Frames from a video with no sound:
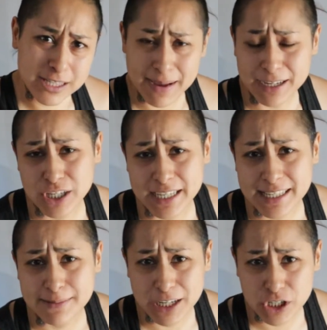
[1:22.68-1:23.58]
smashing
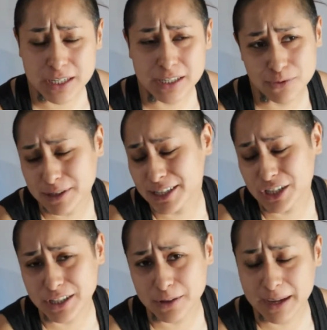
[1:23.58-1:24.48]
is. Smashing is really
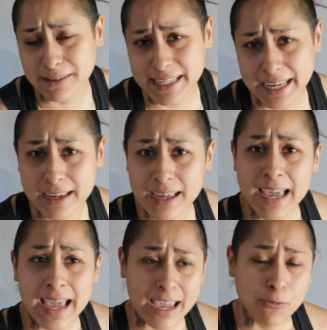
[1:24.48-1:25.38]
just a way of saying,
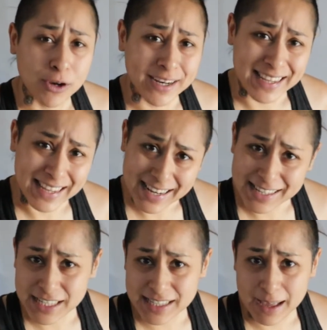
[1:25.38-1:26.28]
hey, we're gonna get
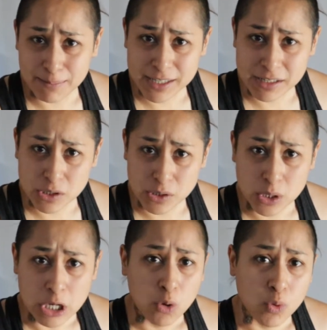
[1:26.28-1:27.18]
into that
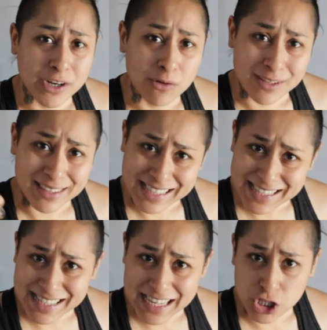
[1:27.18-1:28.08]
muscle, we're gonna
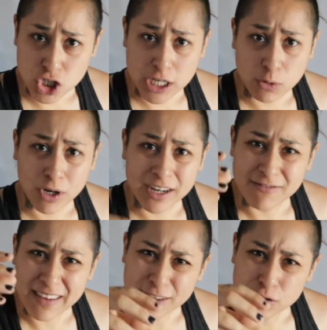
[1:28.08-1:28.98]
release the tension, we're gonna
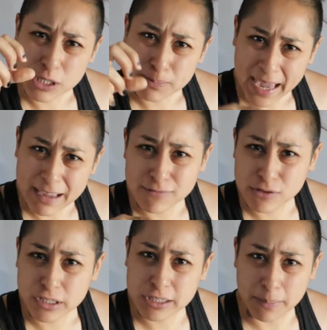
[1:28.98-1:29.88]
find those
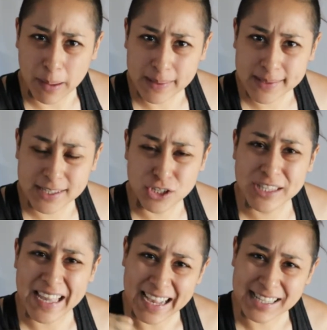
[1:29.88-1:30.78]
painful spots and
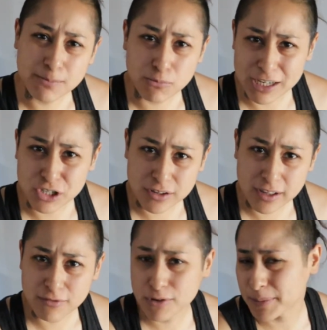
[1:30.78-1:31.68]
just add some pressure
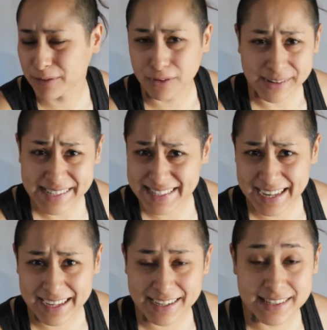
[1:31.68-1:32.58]
there for about 30
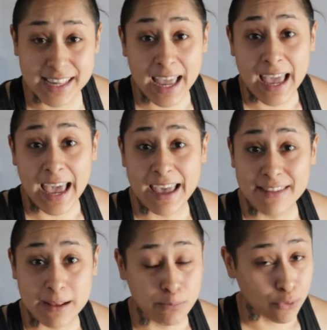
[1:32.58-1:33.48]
seconds and
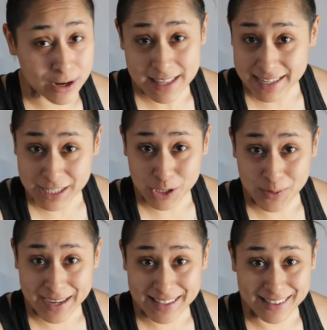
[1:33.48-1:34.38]
then breathe into
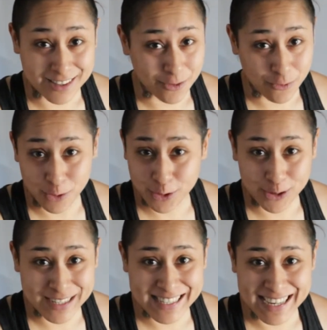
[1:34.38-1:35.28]
it the full
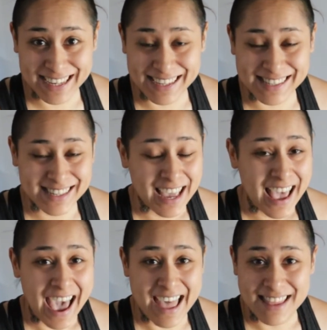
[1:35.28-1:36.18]
30 seconds
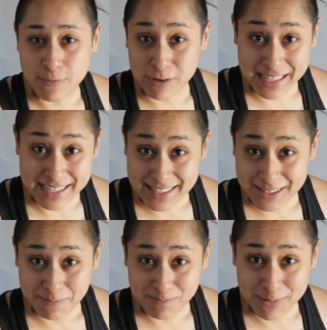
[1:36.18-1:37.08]
and then
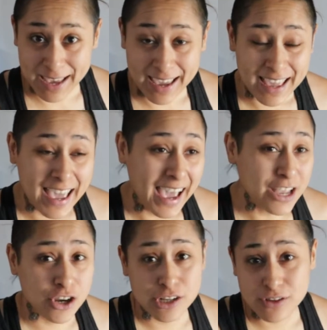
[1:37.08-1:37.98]
release, okay?
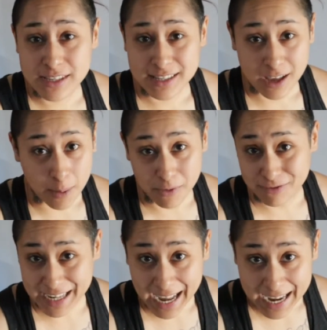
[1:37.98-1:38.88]
And you're gonna do this a couple
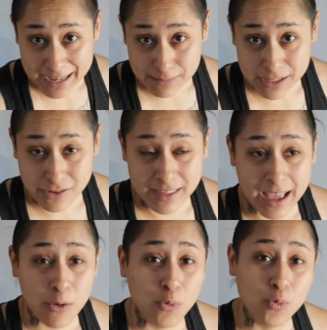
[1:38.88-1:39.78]
of times so
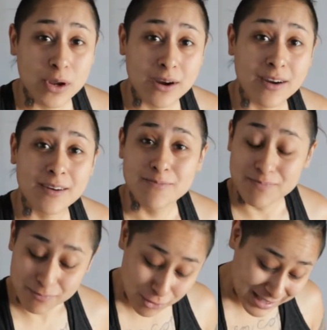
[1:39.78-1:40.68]
that we're
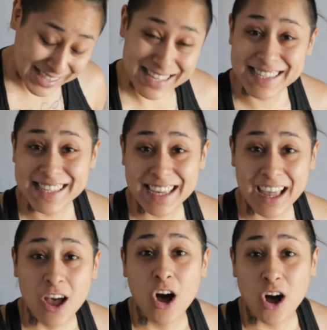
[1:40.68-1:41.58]
releasing
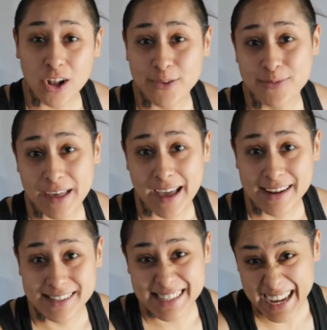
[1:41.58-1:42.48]
all of
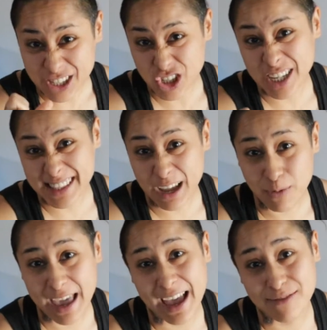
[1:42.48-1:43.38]
that tension that
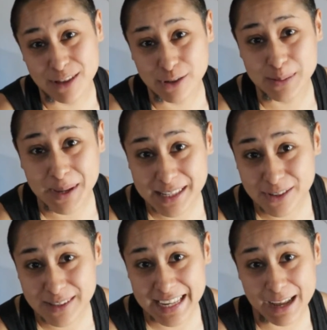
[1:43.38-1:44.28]
we have in those
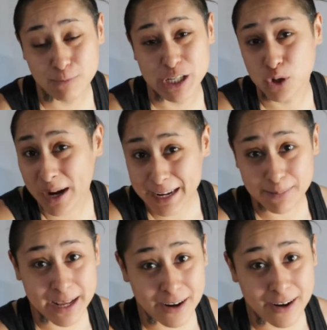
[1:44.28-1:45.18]
muscles, and we train
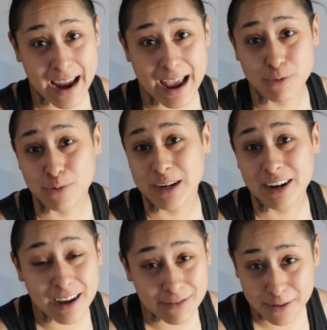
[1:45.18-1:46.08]
better and we
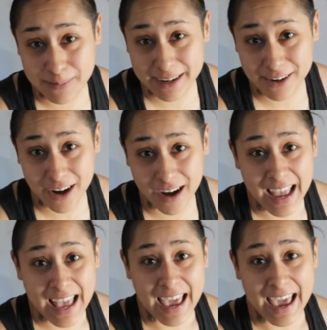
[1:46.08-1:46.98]
recover better,
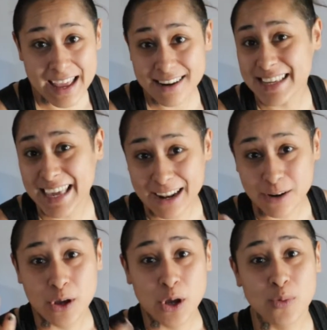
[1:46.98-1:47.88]
and
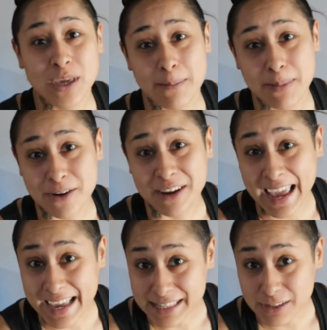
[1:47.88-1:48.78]
again, we get better
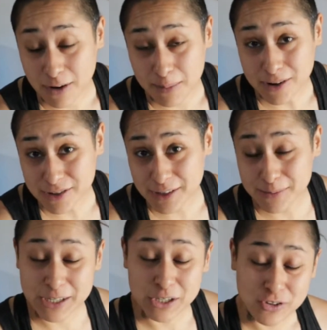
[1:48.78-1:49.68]
gains from our steel
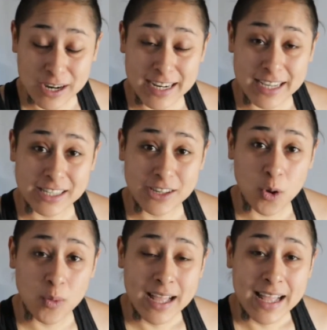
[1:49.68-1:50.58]
mace training.
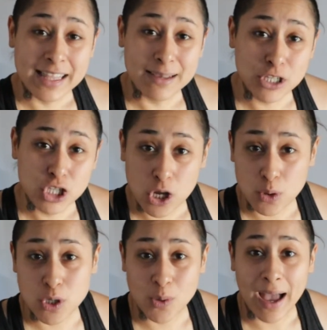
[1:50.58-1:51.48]
So let me show
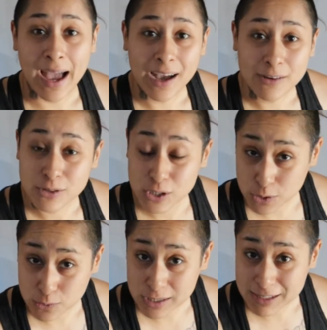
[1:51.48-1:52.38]
you how
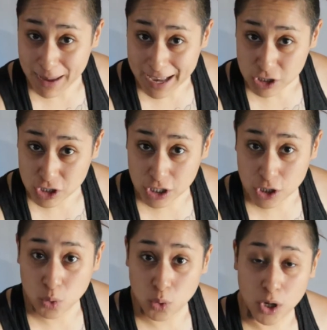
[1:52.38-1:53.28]
to smash
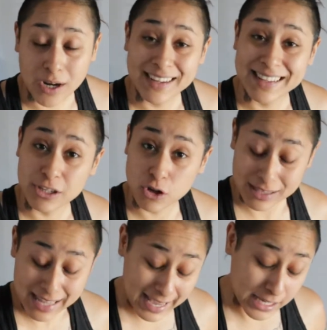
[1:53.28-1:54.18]
your
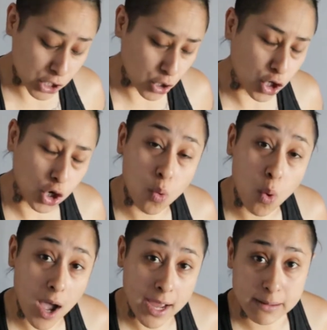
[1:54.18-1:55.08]
legs, so your
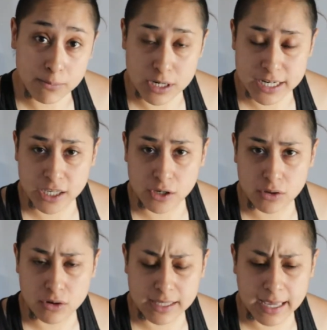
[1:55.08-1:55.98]
quad
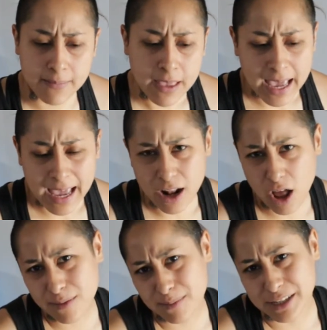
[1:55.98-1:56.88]
particularly, and
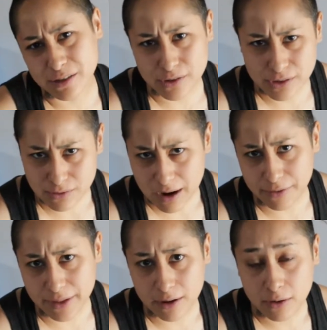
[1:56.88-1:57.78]
all the muscles
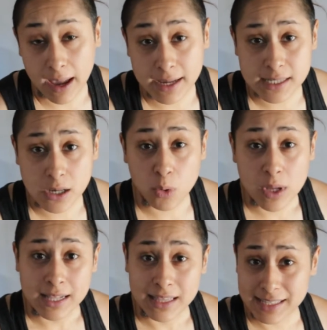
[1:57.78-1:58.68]
around there, okay? So
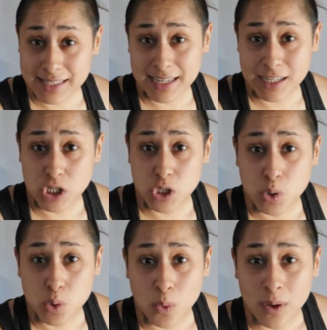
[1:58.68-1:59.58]
let's get
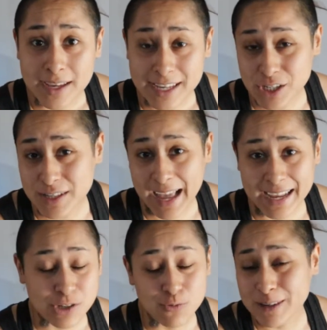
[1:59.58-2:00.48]
into
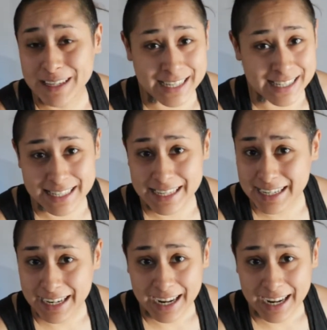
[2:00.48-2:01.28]
that. It's really easy,